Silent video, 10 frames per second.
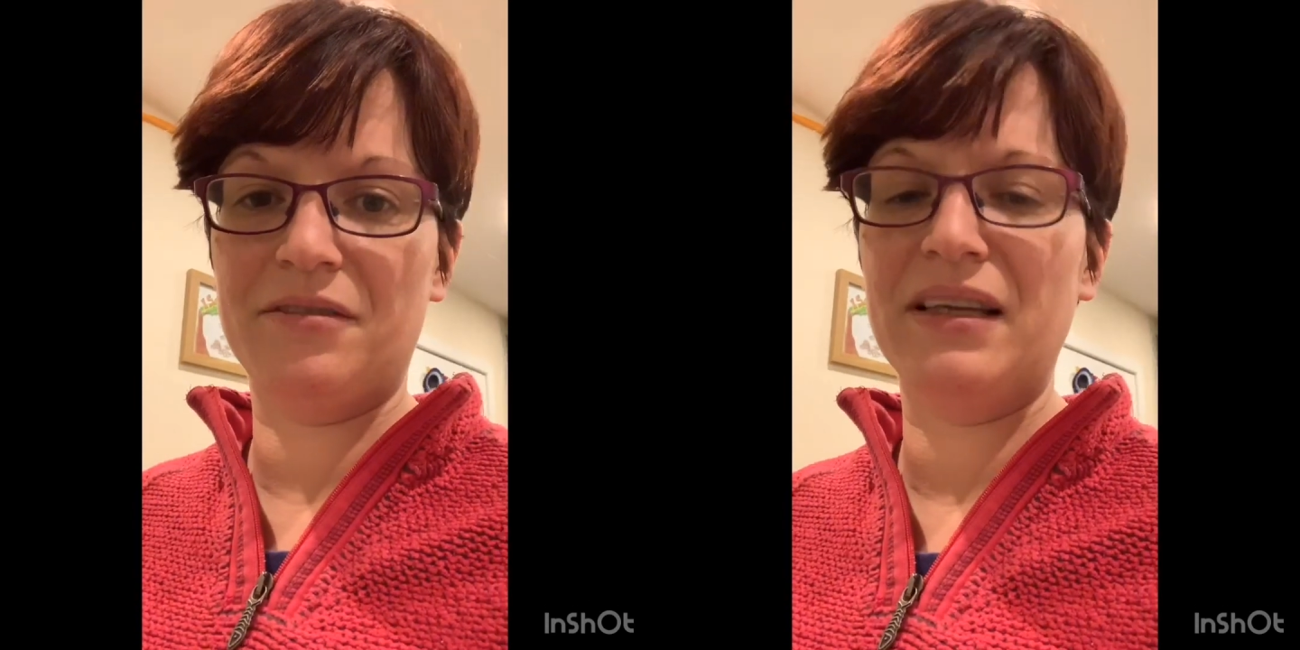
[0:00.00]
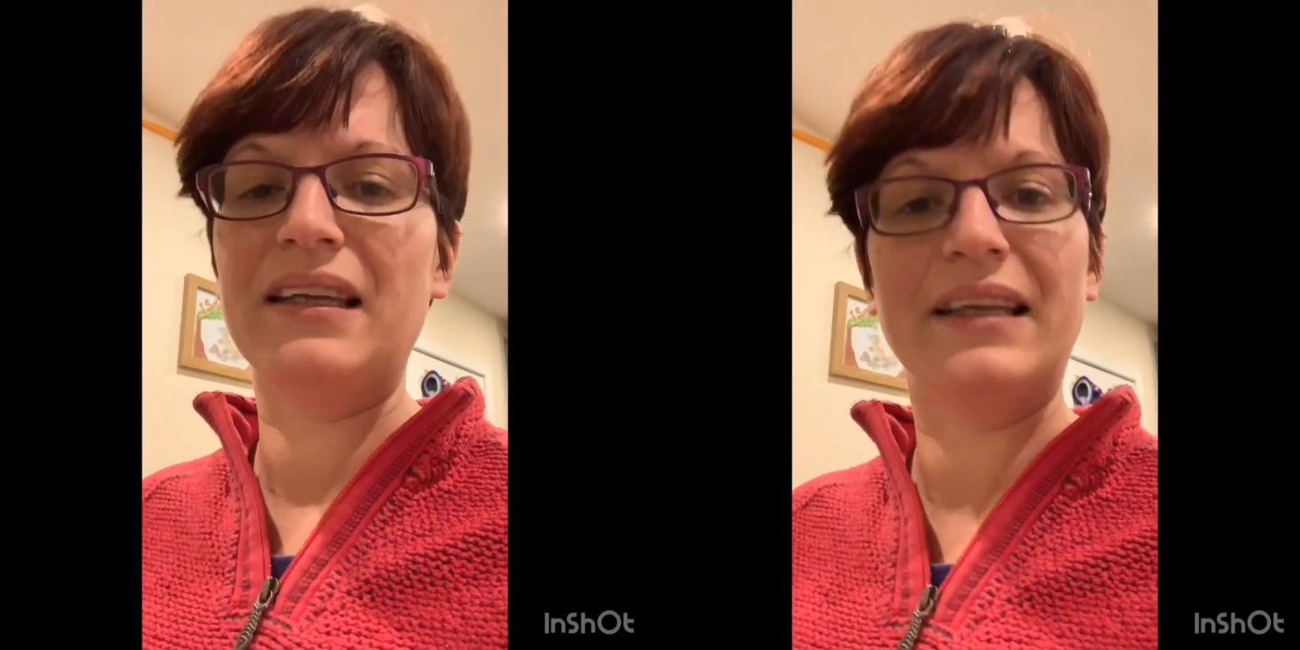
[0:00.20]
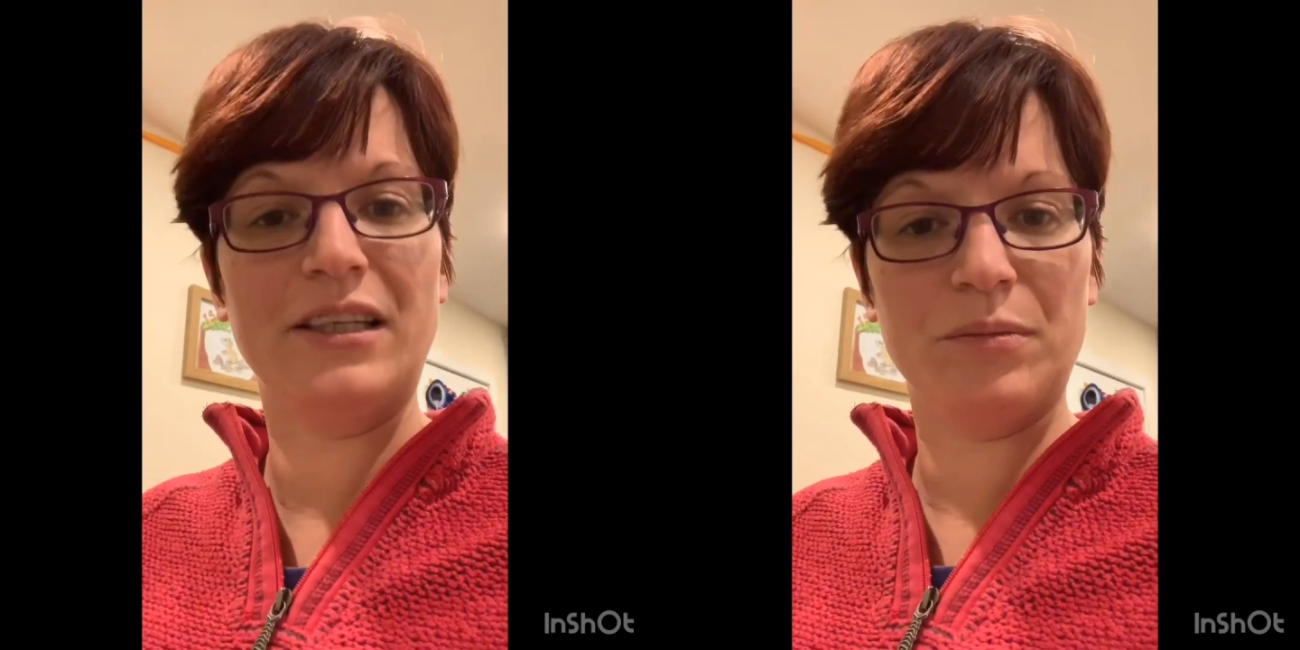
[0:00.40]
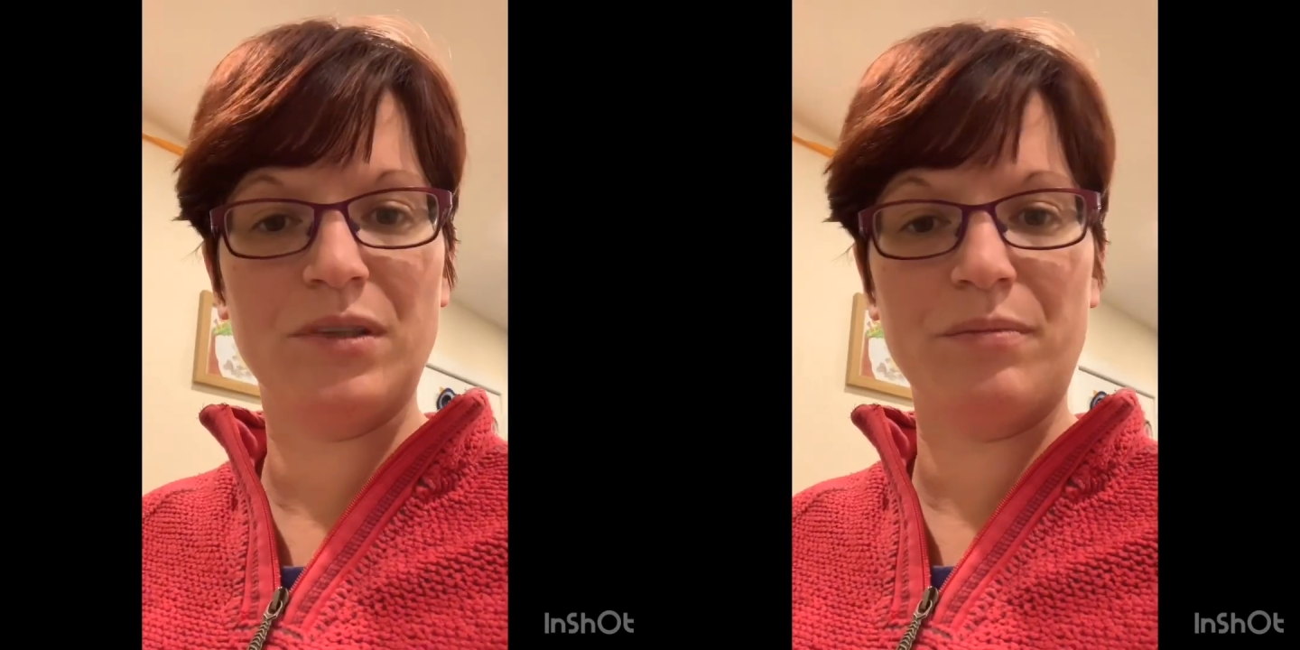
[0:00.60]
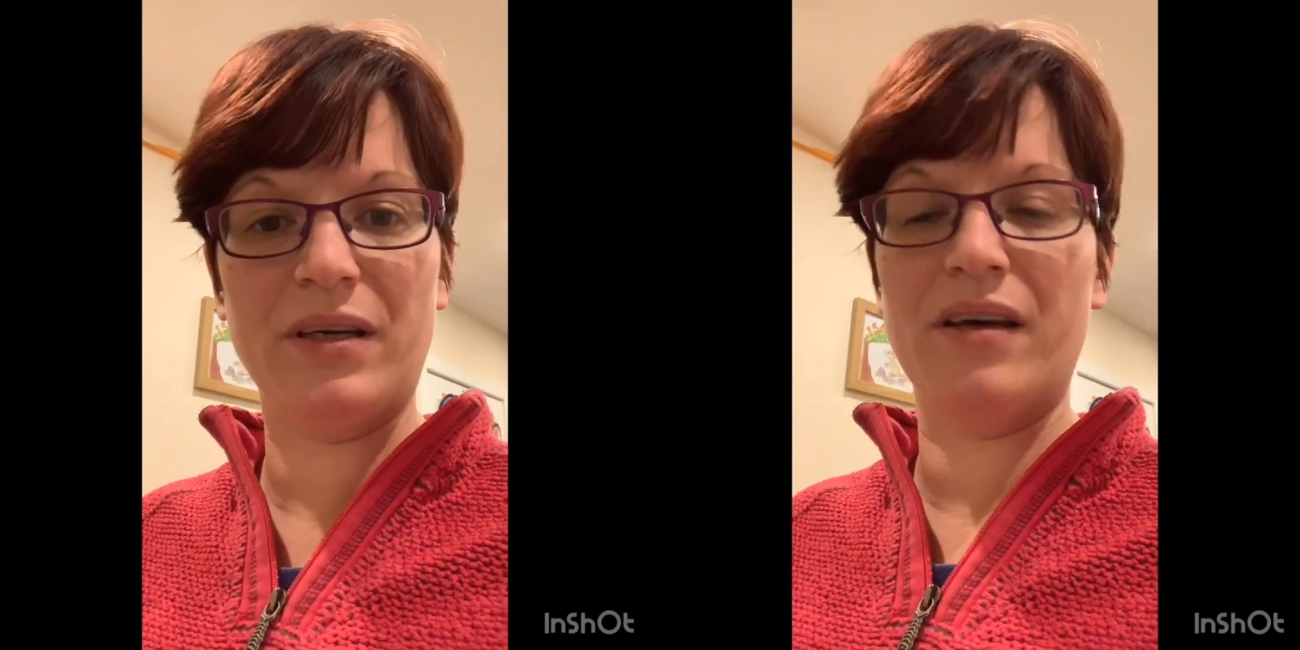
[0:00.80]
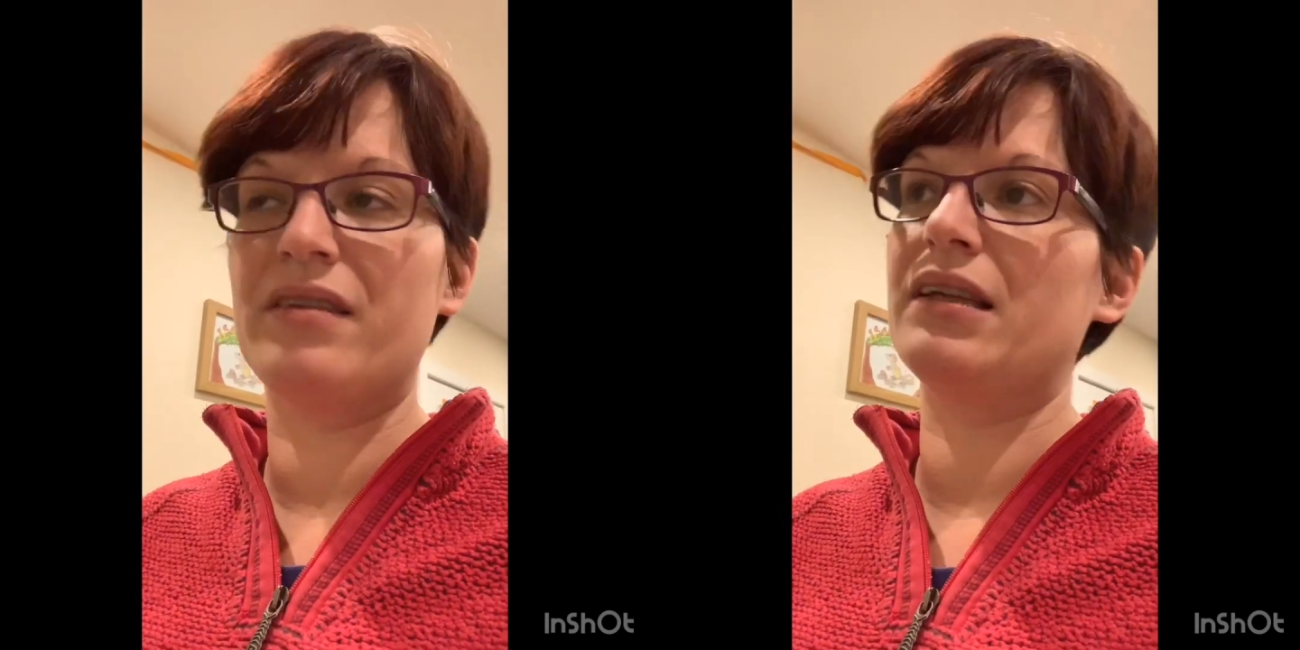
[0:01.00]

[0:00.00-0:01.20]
of lead up to birth,